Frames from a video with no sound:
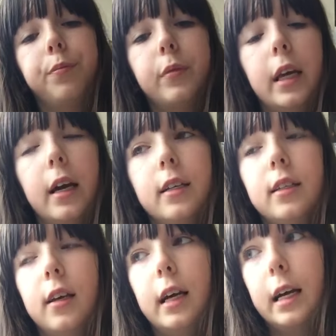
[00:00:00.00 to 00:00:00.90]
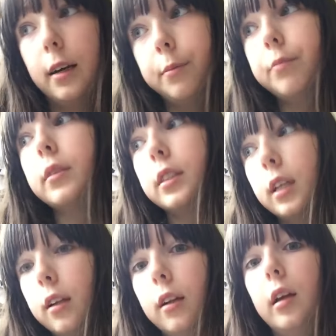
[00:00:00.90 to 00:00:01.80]
yes, I am
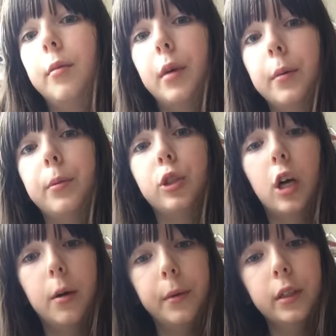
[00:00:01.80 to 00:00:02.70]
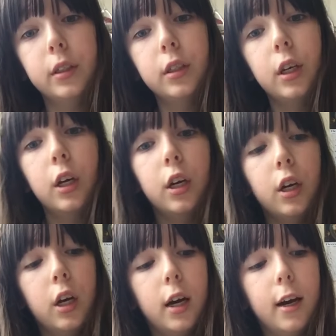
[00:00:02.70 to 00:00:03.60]
still in my pajamas,
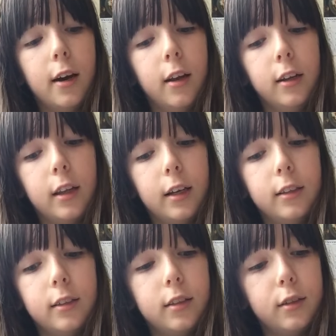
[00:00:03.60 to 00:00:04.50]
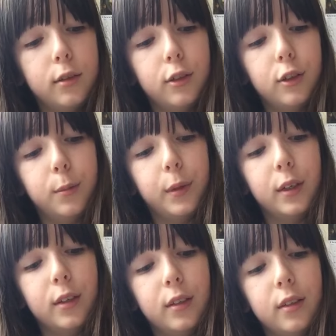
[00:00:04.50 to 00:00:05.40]
and that is just
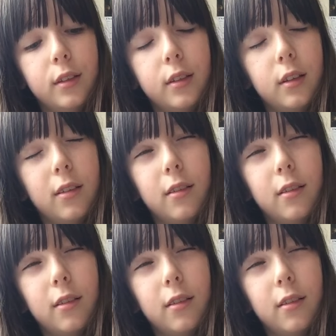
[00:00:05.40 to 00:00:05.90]
because